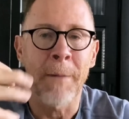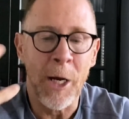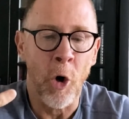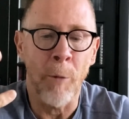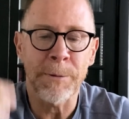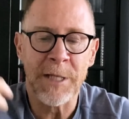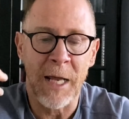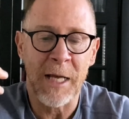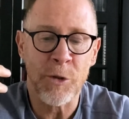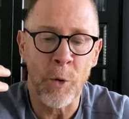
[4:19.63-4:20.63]
My hope is
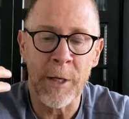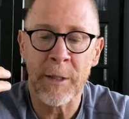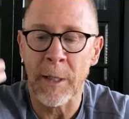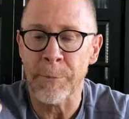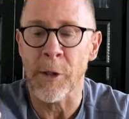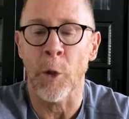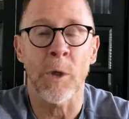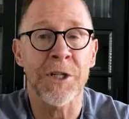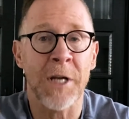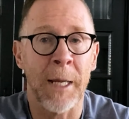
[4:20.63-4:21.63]
that as we come to the
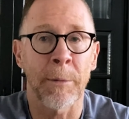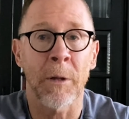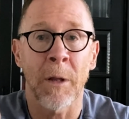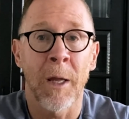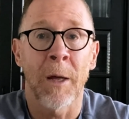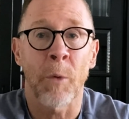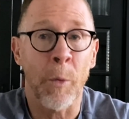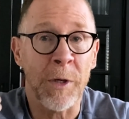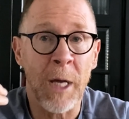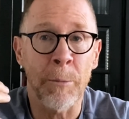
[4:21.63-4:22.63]
Lord's table, we
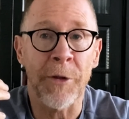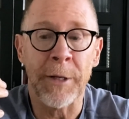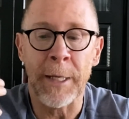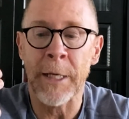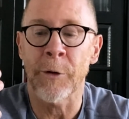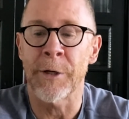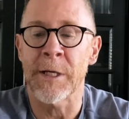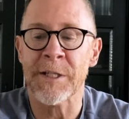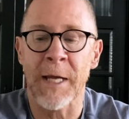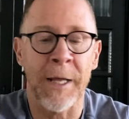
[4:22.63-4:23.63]
would come with
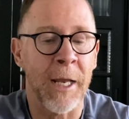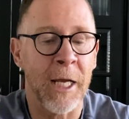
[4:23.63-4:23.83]
eagerness and